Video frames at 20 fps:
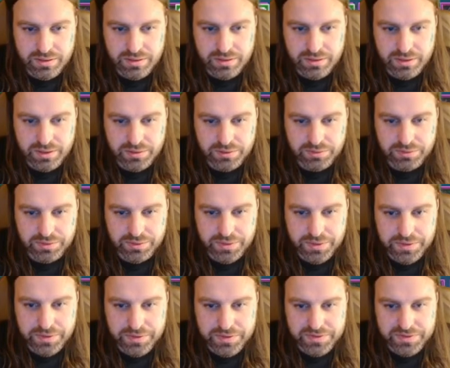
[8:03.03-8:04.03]
I don't know
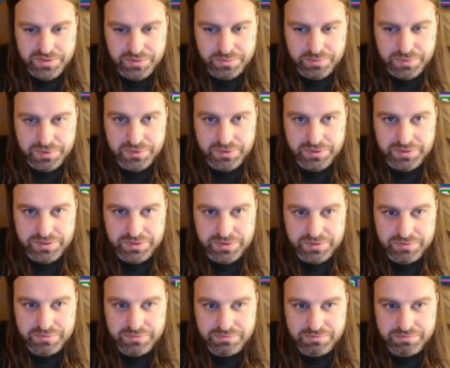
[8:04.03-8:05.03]
how these are built.
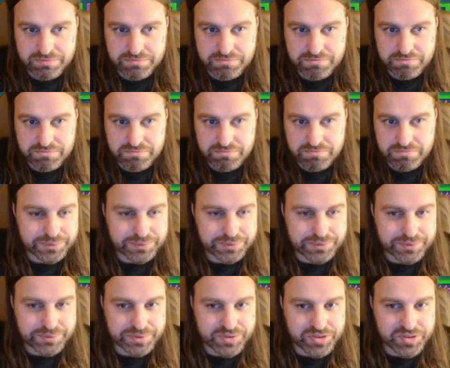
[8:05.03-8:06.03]

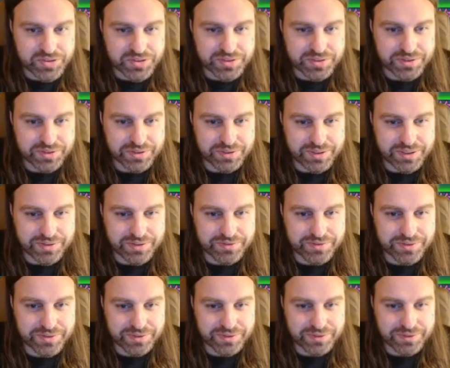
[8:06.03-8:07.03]
Just gonna have
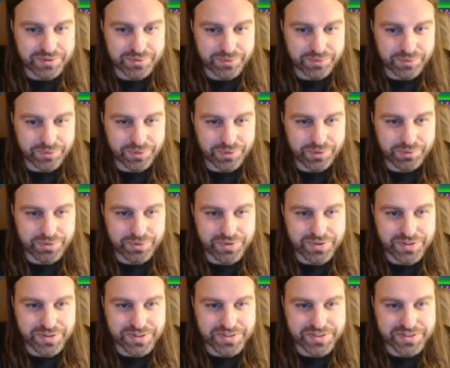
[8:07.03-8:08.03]
to roll with
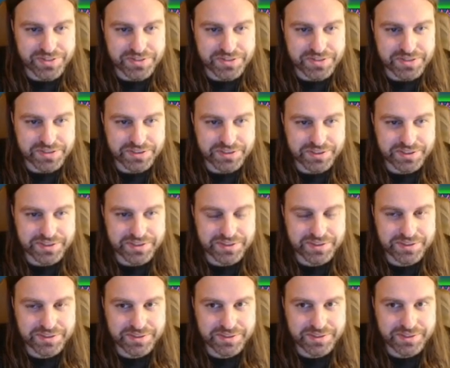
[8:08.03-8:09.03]
this, I think.
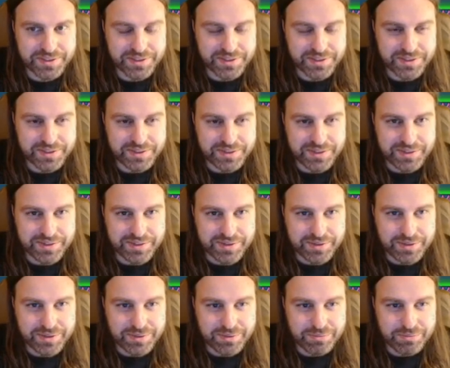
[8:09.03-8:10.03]

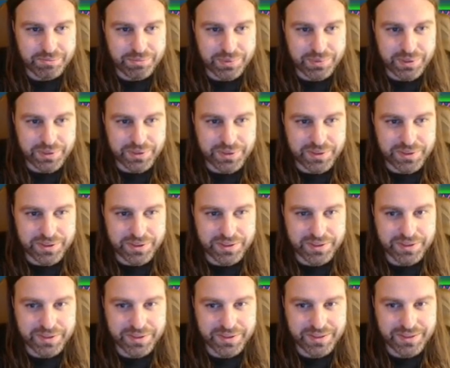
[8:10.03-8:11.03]
But
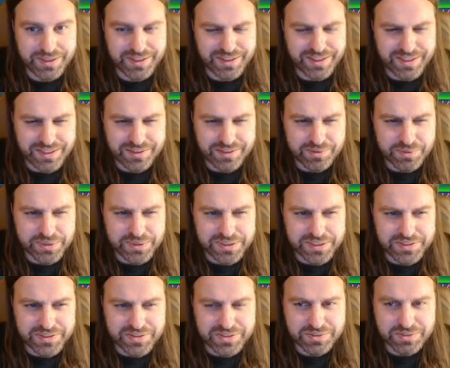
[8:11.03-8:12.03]
yeah, we
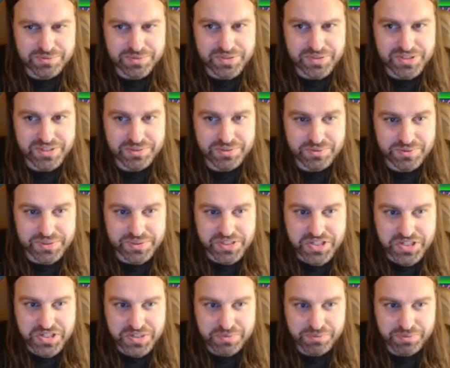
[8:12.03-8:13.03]
need some
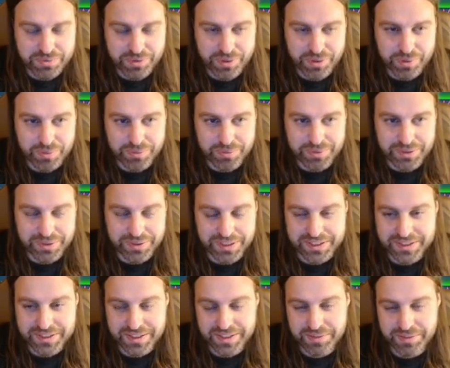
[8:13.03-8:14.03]
regeneration probably. Like,
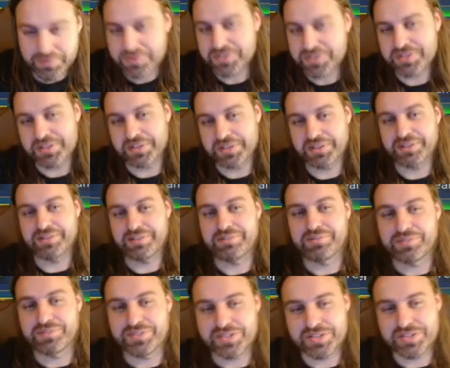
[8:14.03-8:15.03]
I was thinking
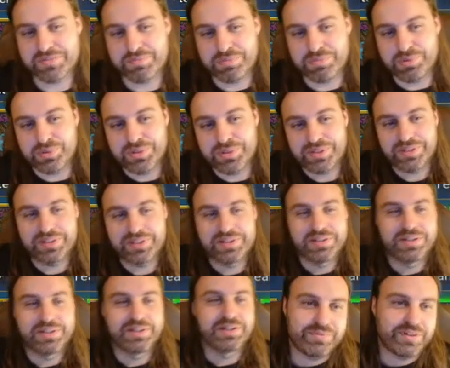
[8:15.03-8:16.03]
of just putting
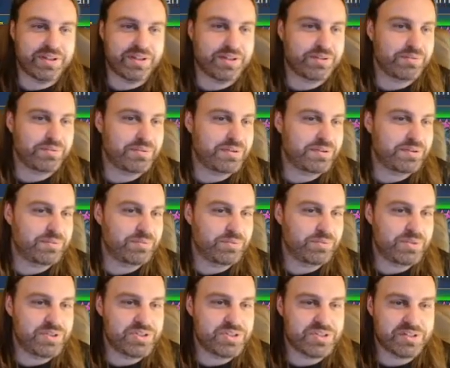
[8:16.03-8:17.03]
Valkyrie in
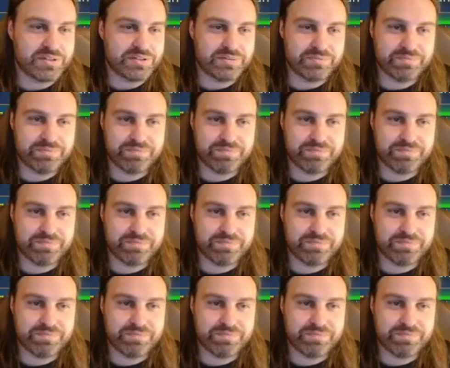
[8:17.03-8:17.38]
regen,